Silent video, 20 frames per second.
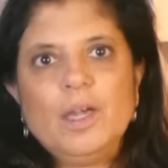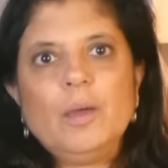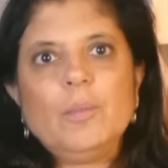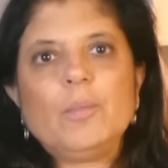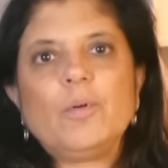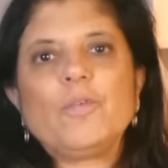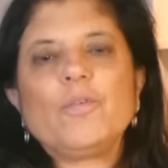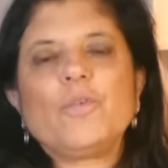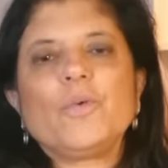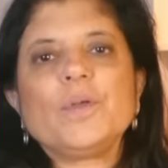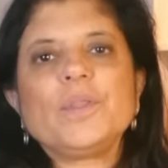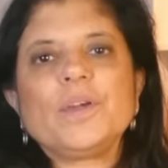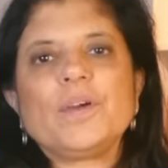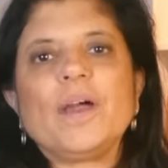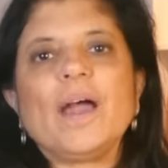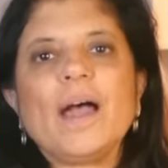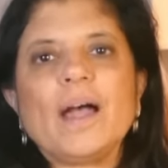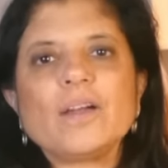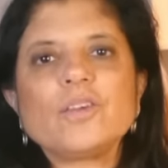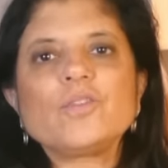before they're
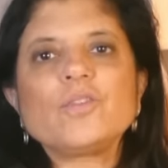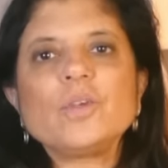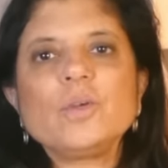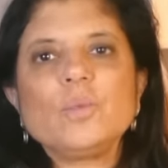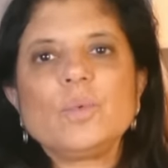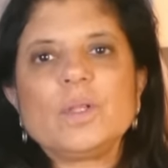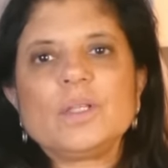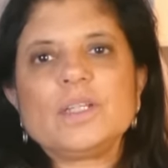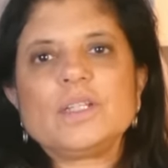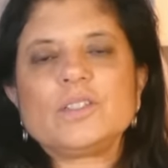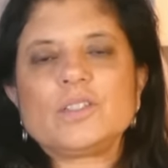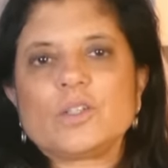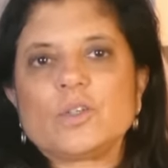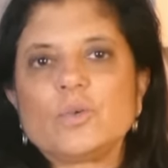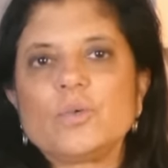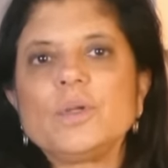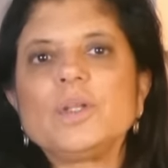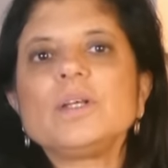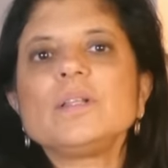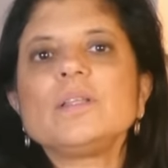actually willing to
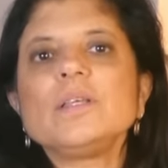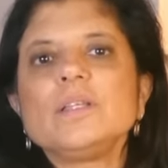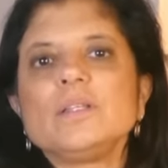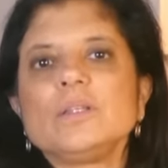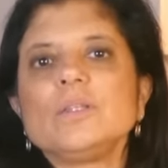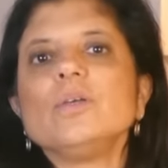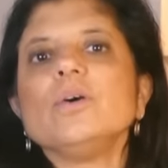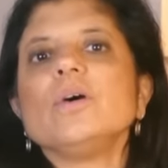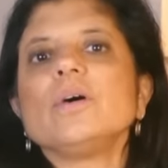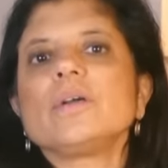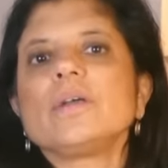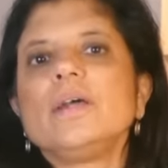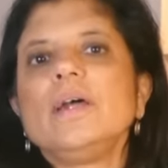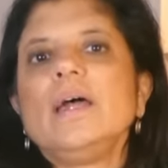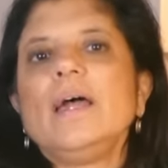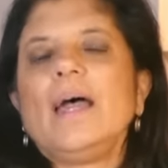critically look